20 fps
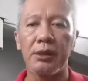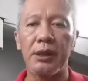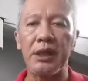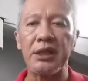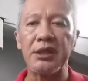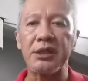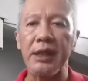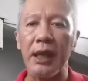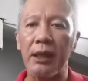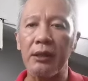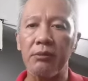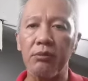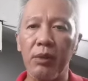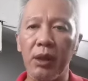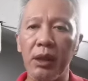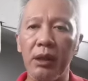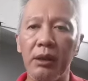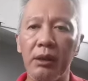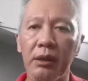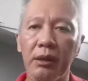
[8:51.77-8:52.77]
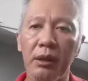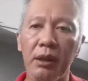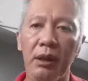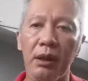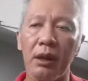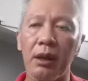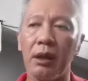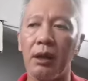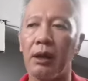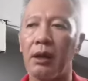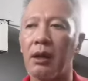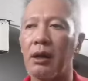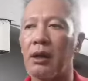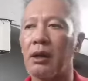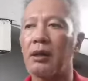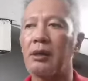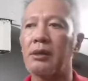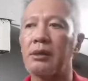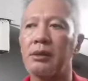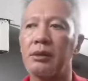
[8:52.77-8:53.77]
they sent me
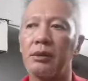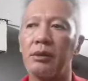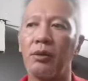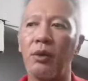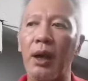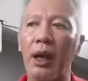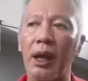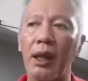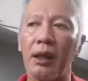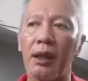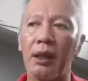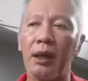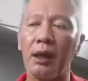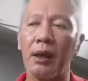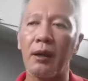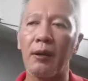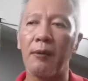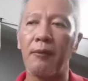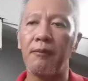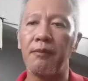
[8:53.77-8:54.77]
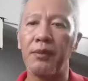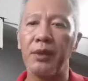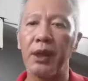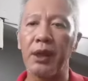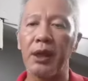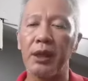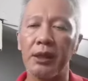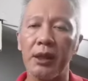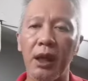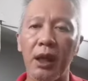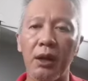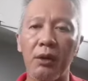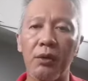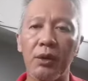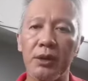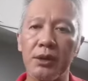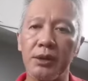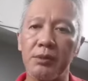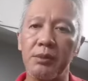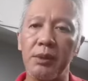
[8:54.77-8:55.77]
while the guitar
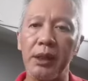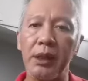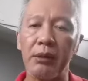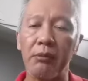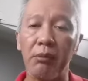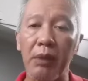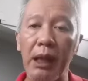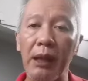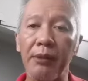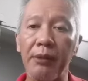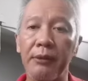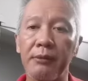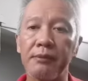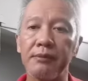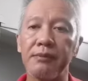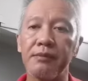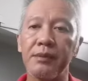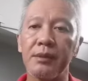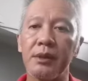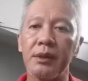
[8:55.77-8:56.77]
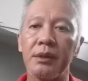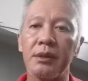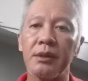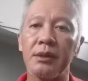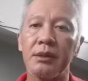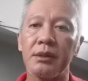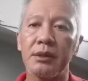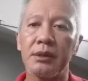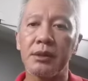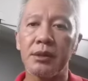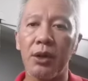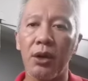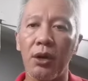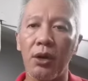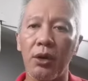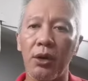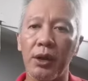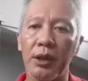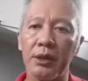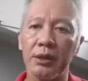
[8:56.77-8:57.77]
was being built.
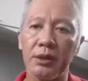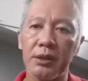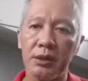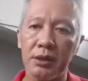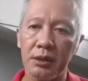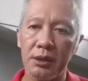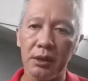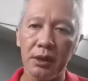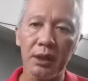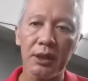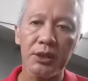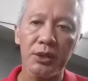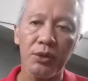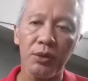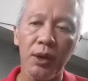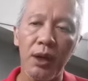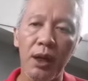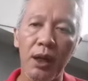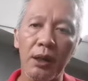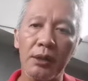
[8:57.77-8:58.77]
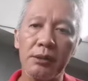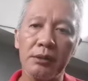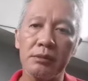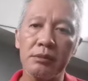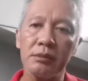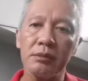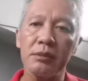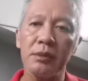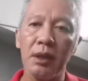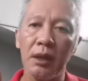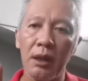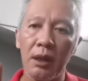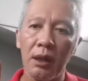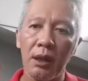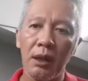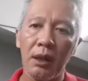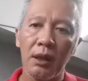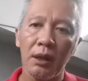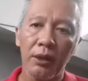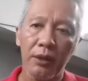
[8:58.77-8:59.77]
So it's this one,
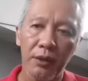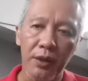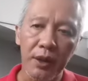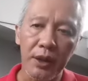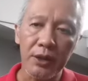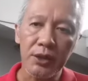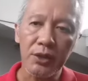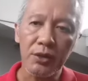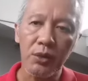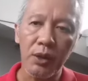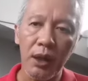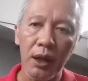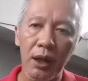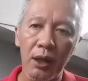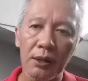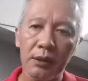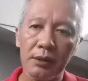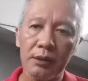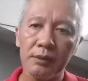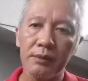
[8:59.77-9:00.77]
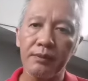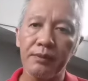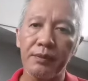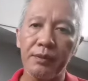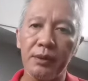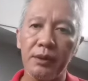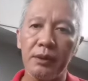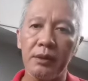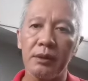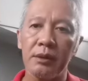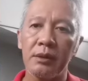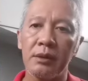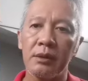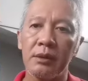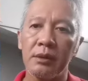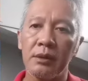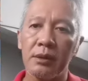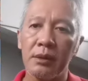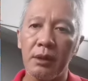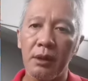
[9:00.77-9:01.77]
this one,
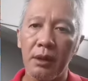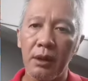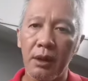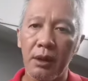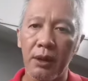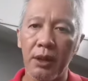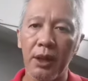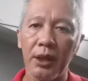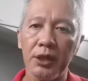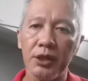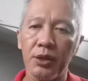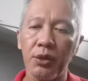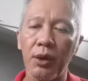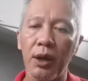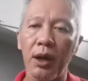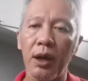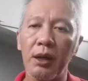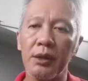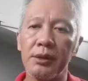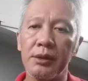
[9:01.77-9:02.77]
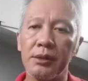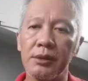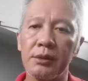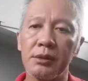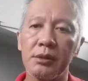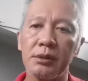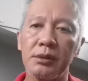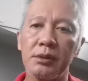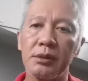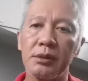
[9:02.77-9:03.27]
this one,